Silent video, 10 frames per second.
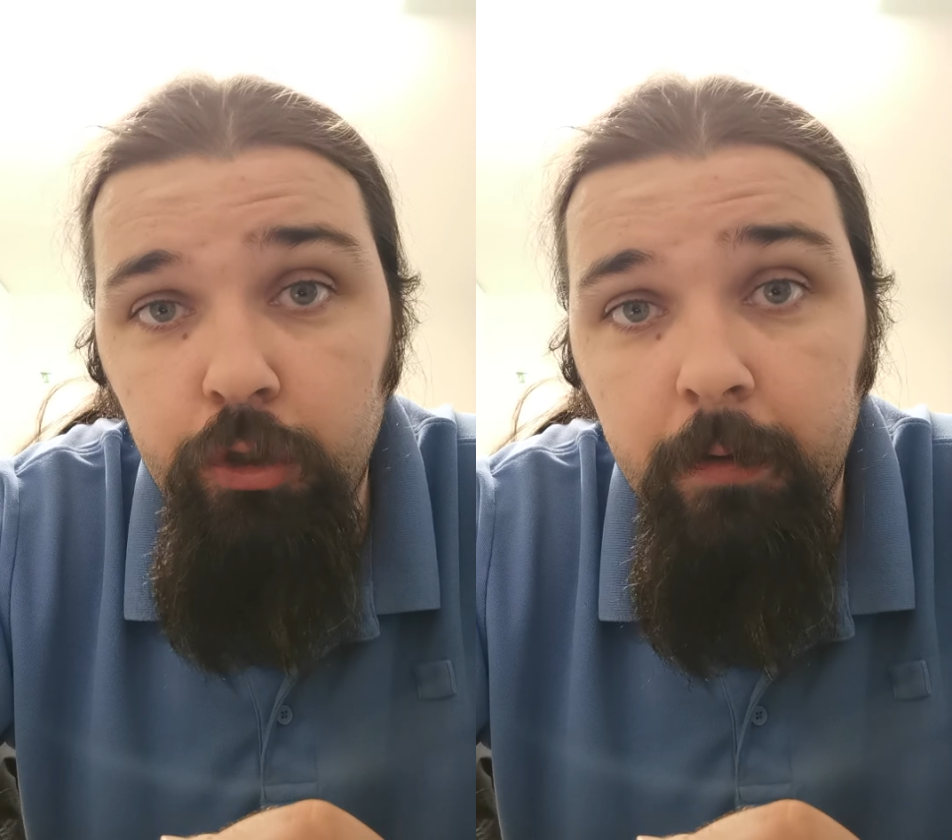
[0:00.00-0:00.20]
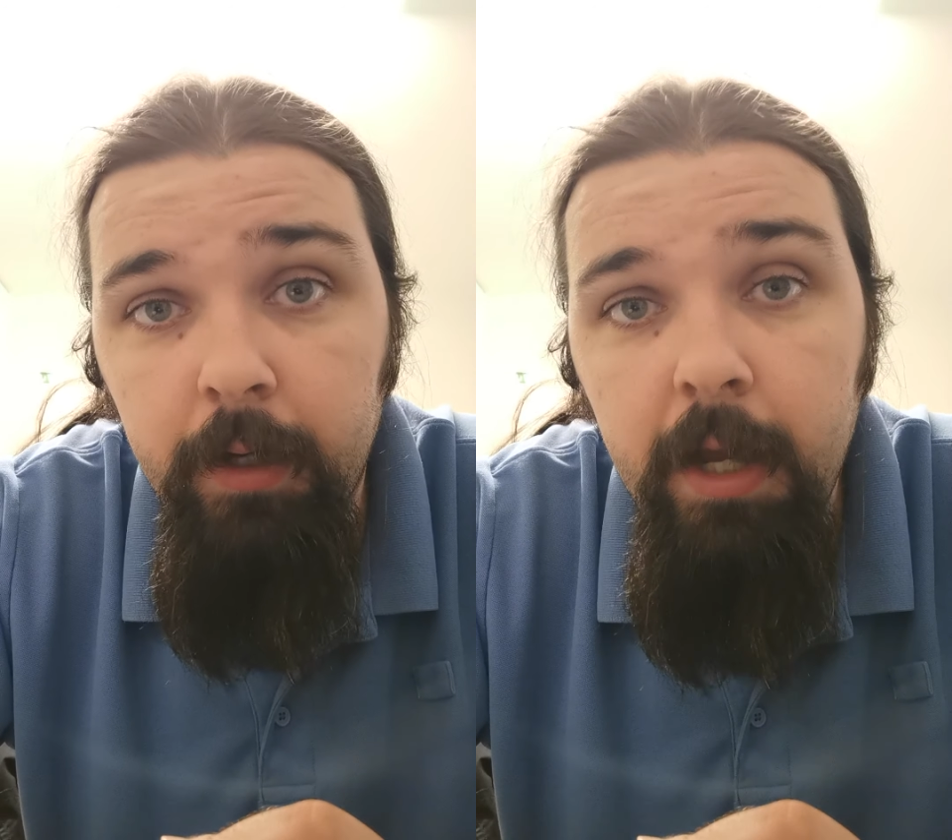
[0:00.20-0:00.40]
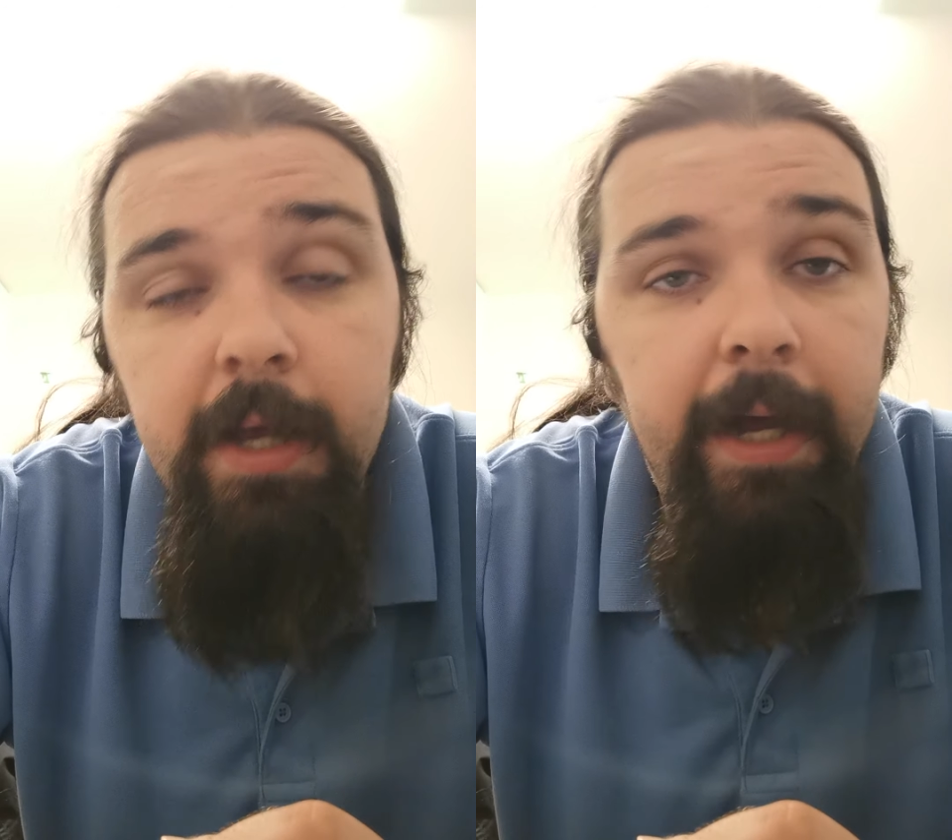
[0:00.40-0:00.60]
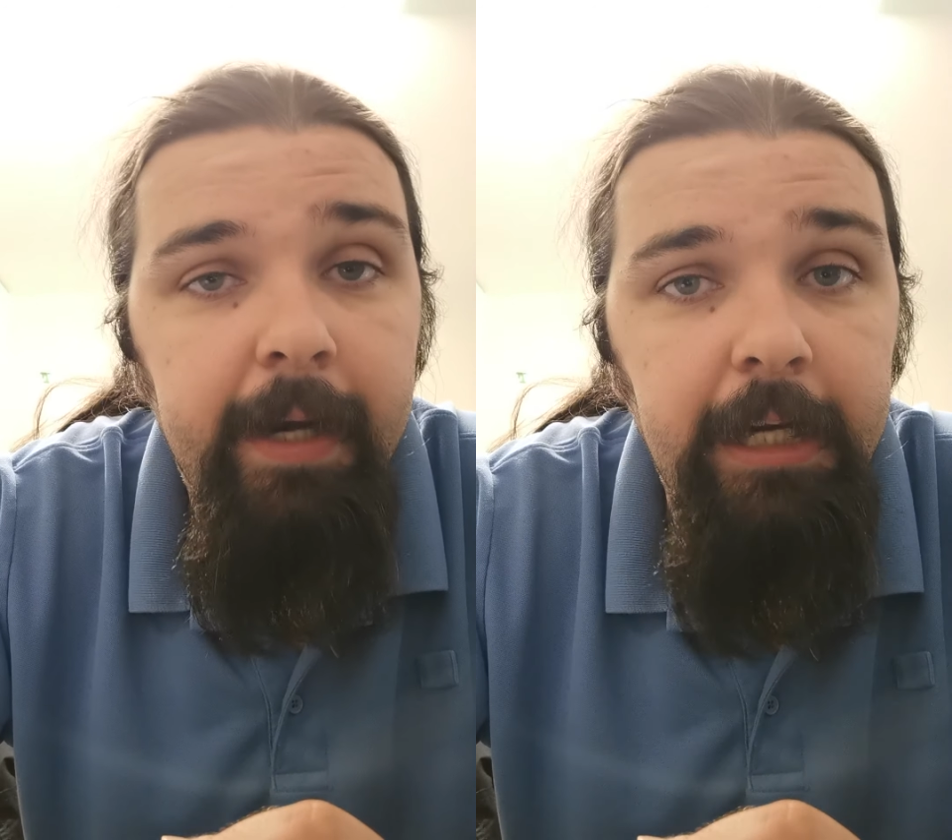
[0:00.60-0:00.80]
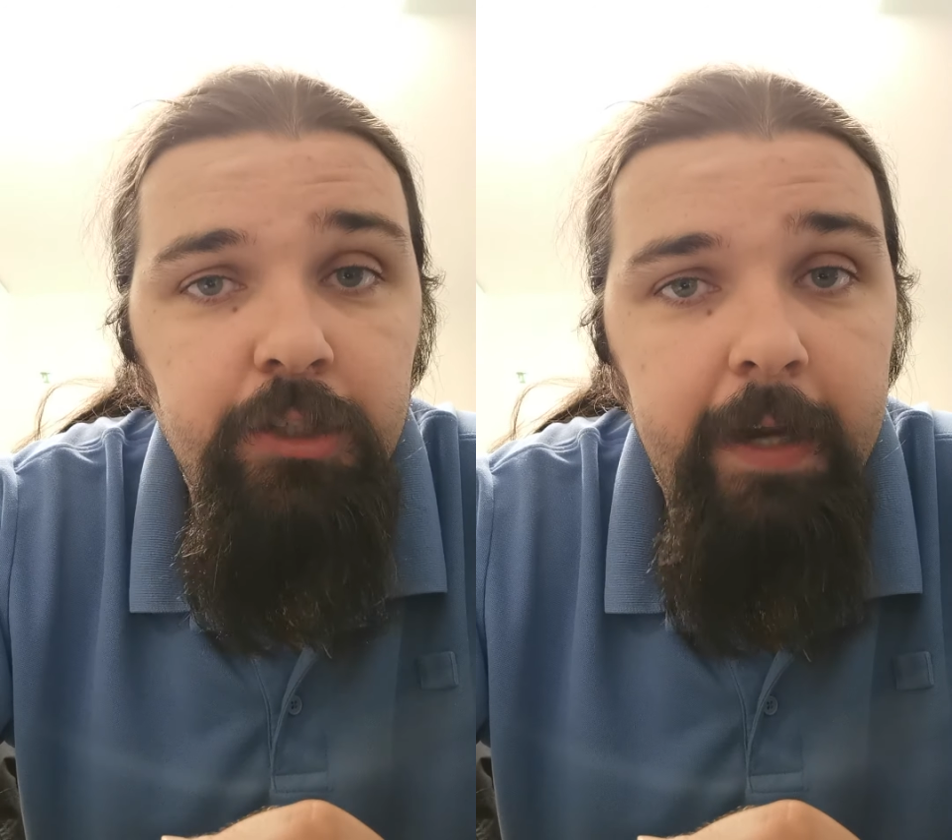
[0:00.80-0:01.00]
should,
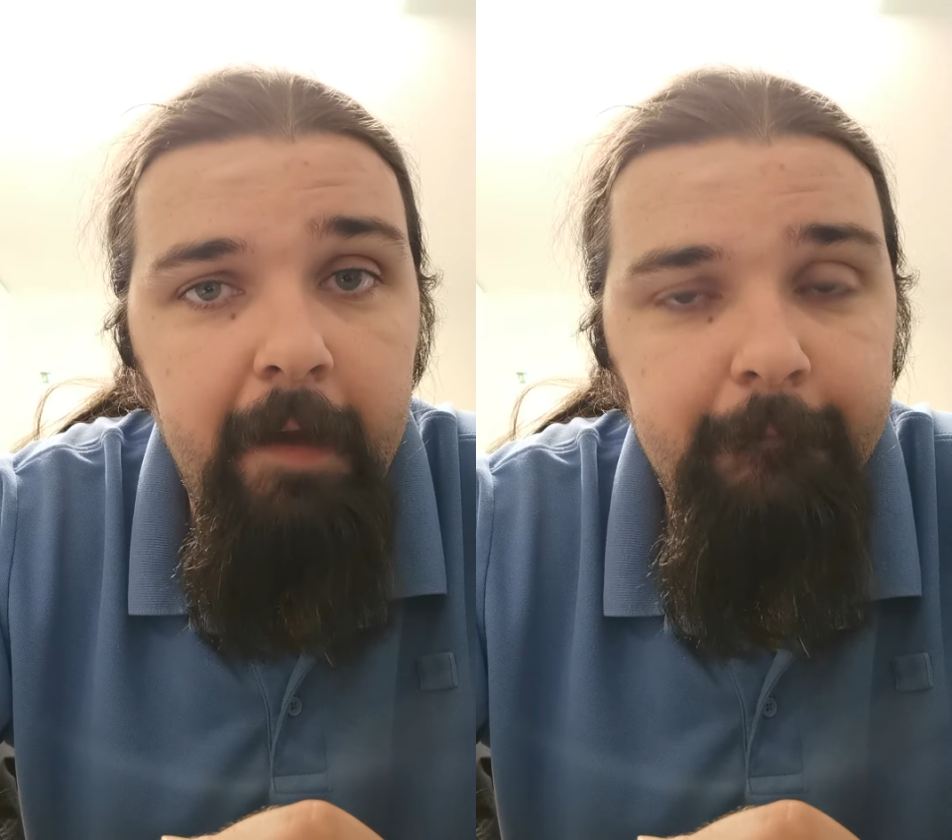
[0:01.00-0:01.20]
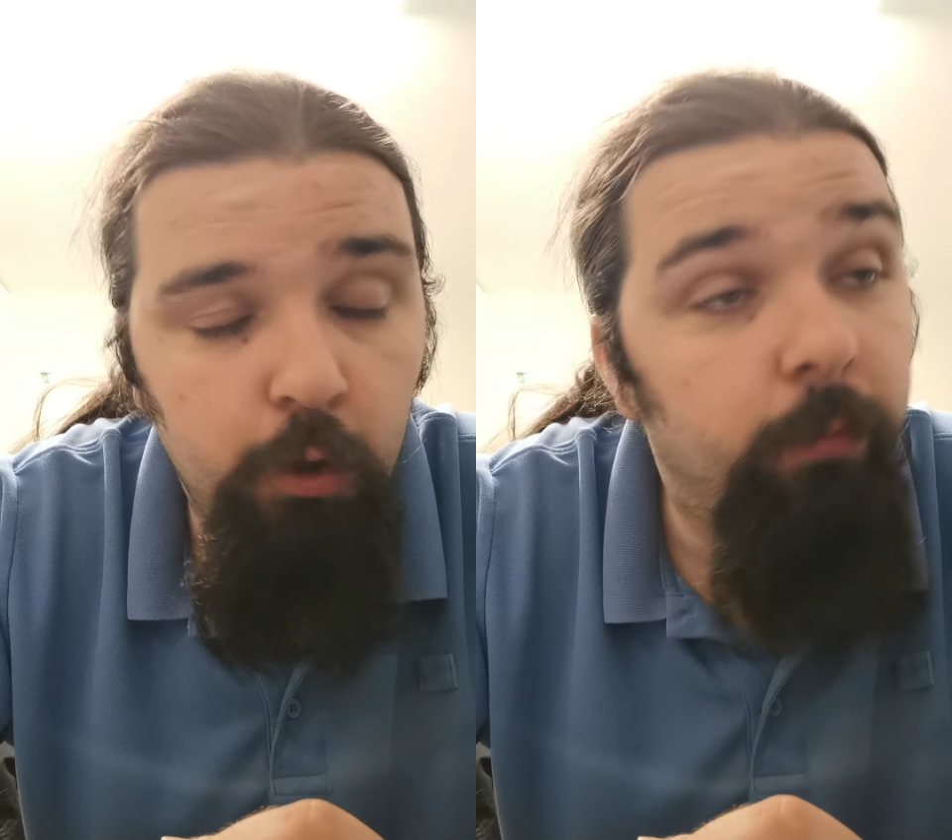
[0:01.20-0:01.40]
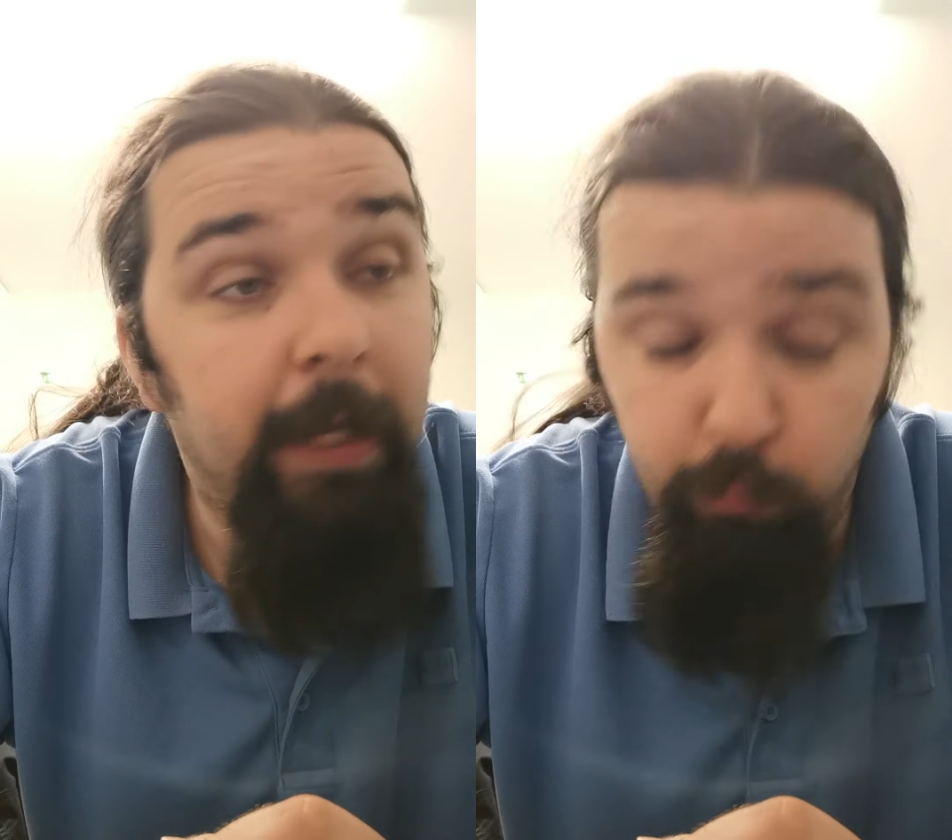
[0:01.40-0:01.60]
and they should get food.